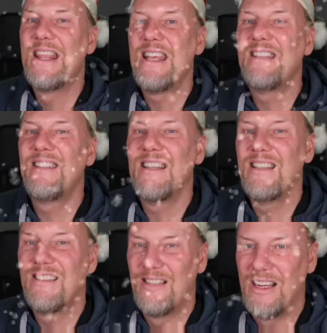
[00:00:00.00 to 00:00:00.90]
This
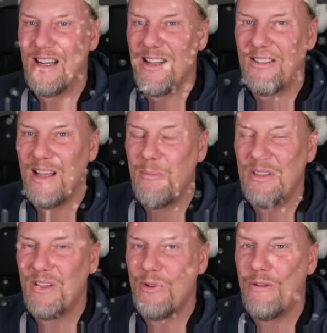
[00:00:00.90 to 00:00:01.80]
is the last
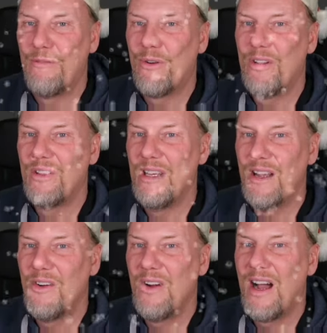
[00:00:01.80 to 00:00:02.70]
episode for the
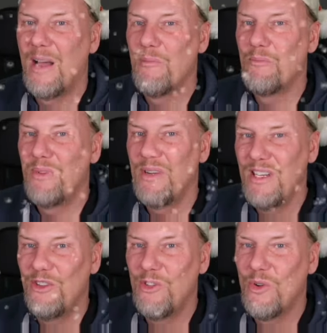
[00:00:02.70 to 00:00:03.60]
year. I'm
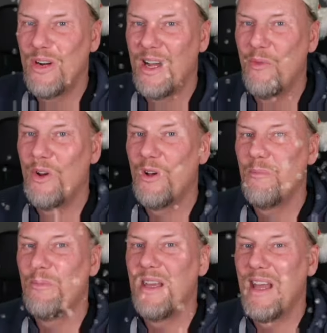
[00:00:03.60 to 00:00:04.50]
pretty sure I will
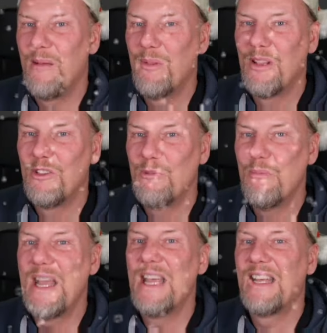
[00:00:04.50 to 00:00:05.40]
not be able to
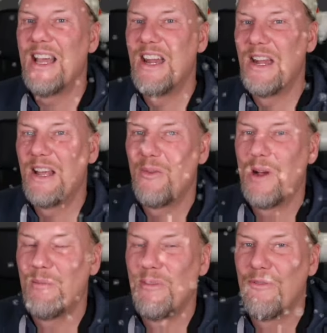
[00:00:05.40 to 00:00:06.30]
make another
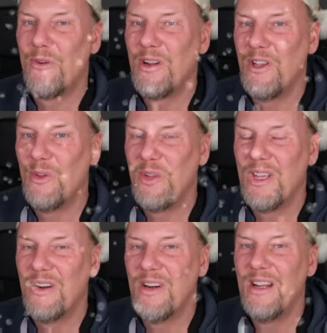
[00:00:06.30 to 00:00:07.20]
one before New
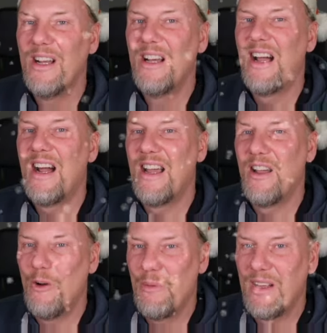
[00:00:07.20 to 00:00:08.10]
Year. I
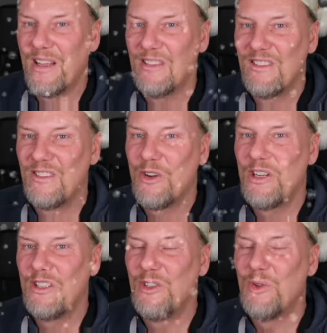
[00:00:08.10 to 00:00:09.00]
hope I can
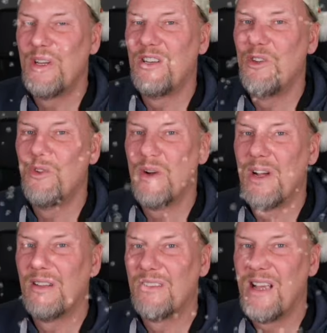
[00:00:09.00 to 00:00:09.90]
start doing new
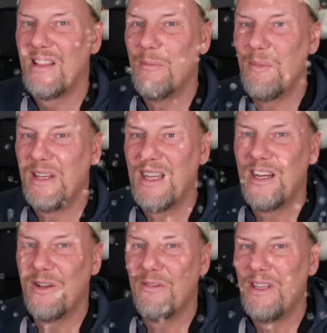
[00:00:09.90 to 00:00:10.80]
ones at the
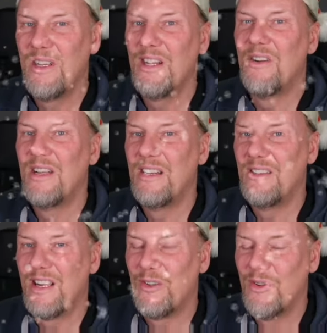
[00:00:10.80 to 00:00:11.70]
beginning of the year in
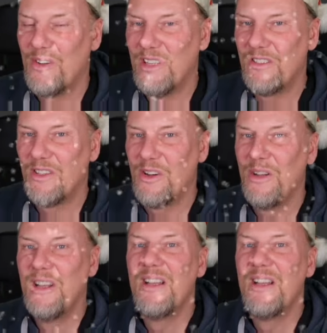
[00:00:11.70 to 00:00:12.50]
January. So